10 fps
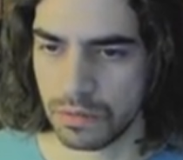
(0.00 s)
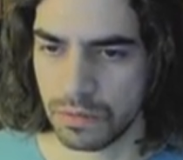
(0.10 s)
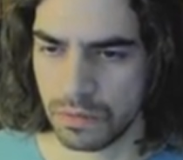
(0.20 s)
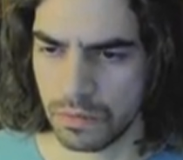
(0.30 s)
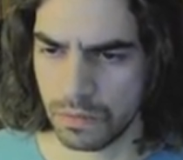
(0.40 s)

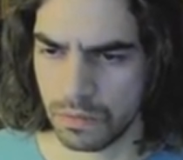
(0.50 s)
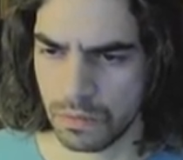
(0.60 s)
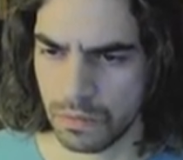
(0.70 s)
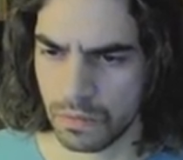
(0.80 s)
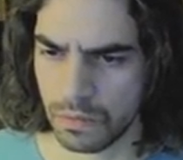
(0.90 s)

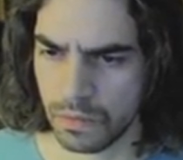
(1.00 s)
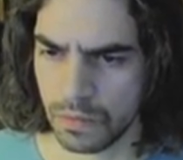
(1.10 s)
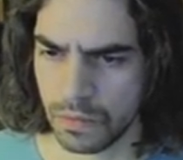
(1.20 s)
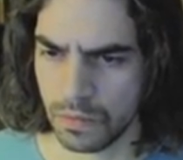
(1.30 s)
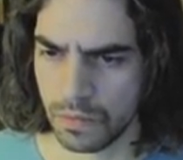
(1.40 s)

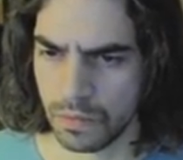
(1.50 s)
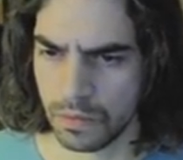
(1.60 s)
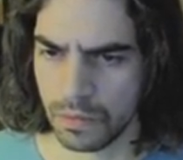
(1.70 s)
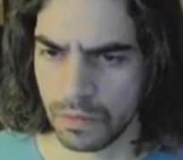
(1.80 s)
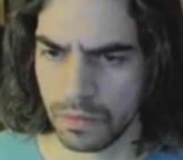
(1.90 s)

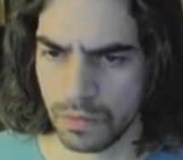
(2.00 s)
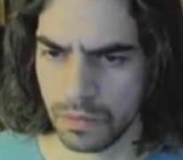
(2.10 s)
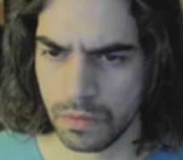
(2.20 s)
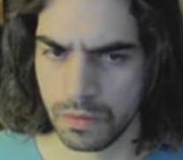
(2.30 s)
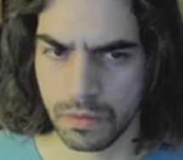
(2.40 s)
[no speech]